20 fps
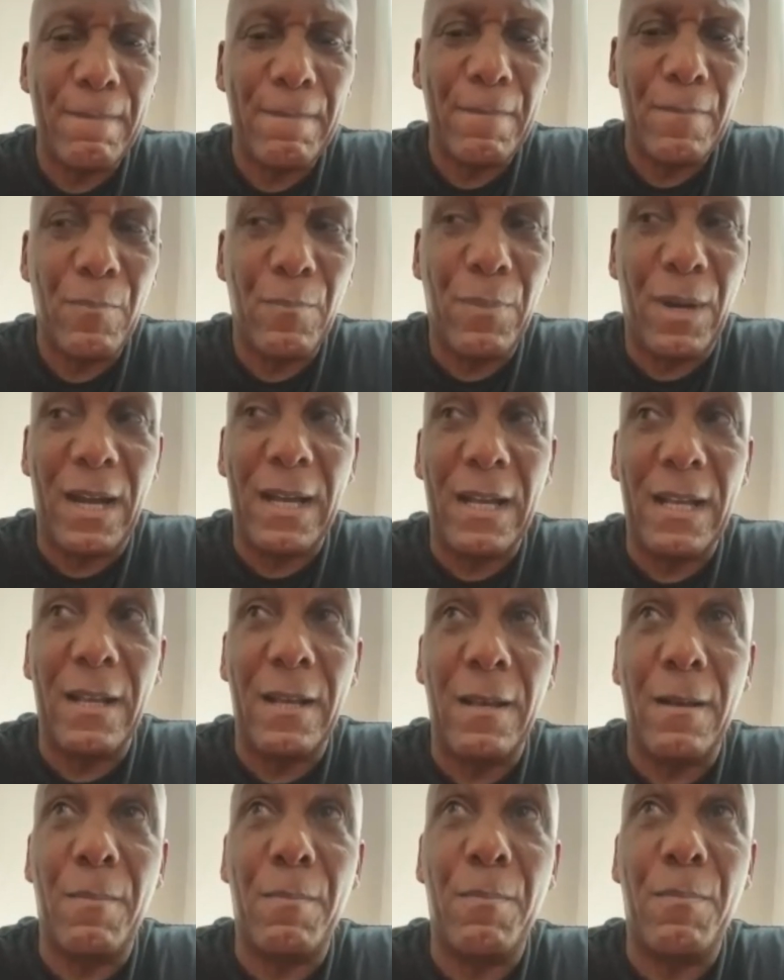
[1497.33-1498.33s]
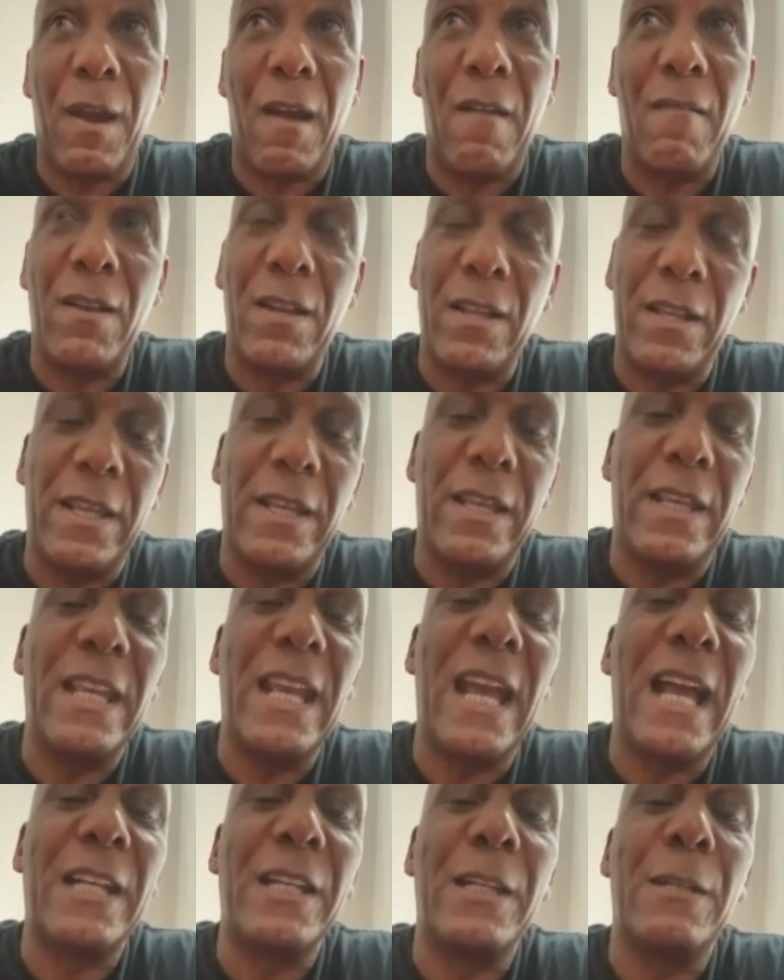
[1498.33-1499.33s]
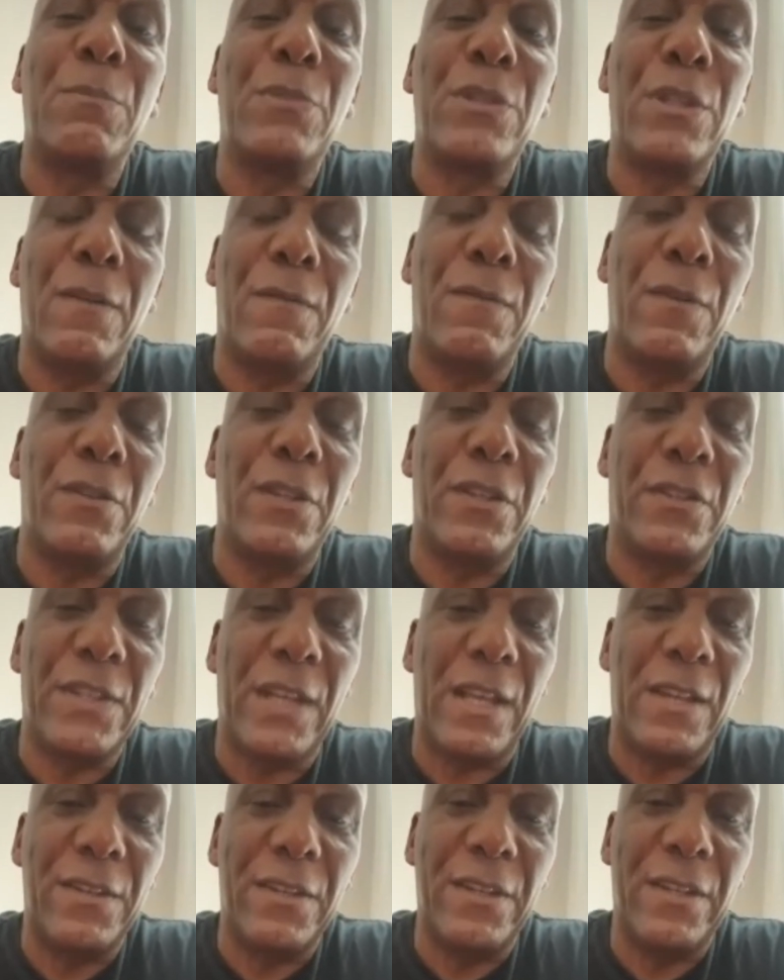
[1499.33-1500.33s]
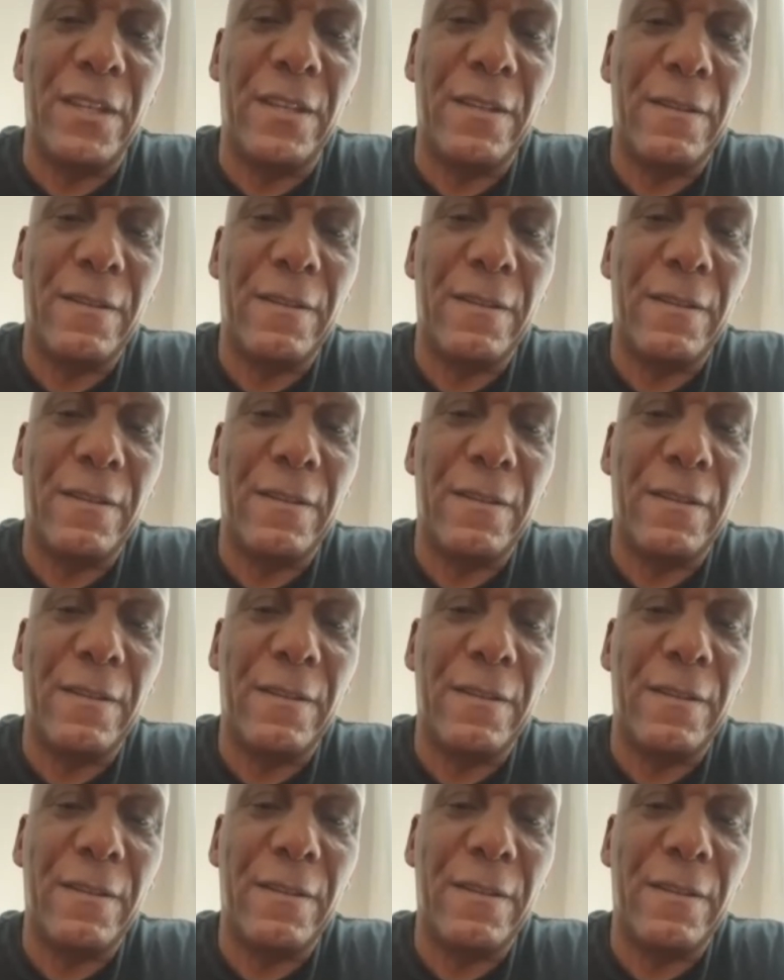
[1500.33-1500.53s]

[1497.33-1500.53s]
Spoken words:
But apparently he hanged himself on the Sunday.